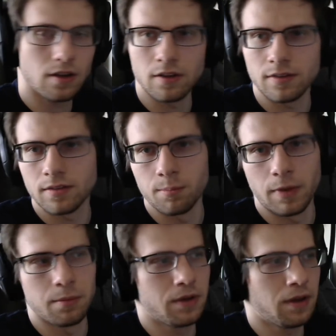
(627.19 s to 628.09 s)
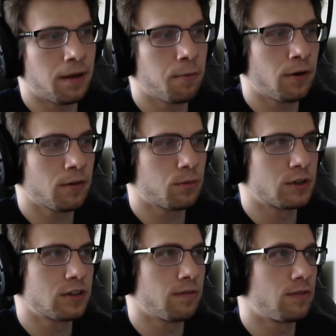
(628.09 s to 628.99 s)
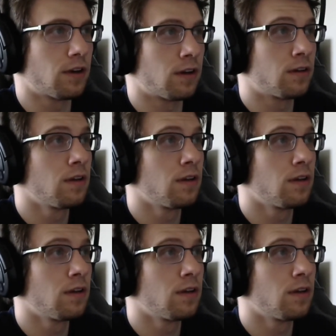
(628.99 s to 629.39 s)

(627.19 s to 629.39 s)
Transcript: It's done by PA Works, which have done